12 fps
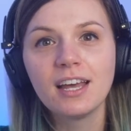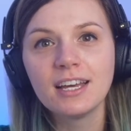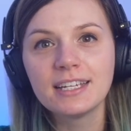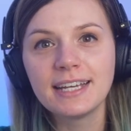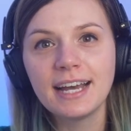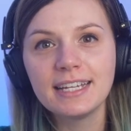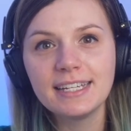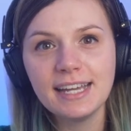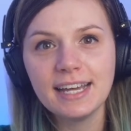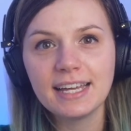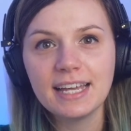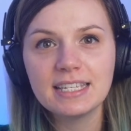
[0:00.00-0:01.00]
The idea
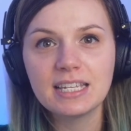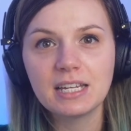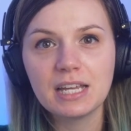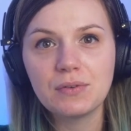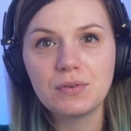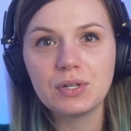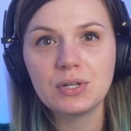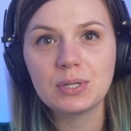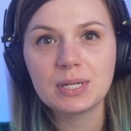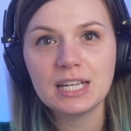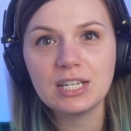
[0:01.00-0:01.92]
is that if you need